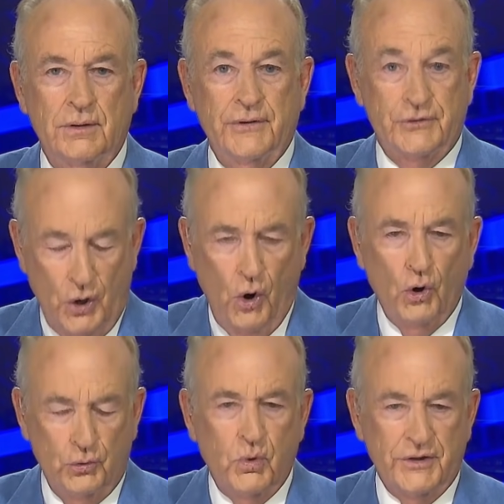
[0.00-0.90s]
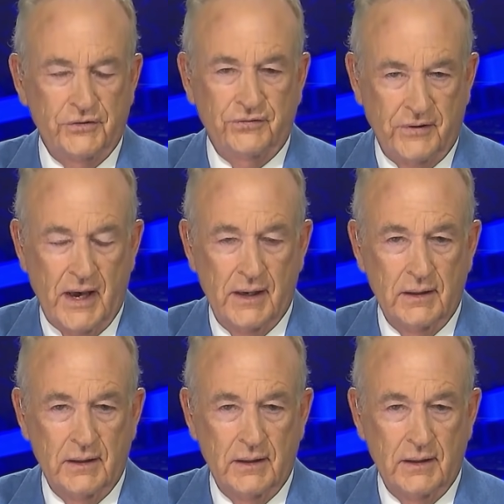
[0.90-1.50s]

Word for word: they're told what to say.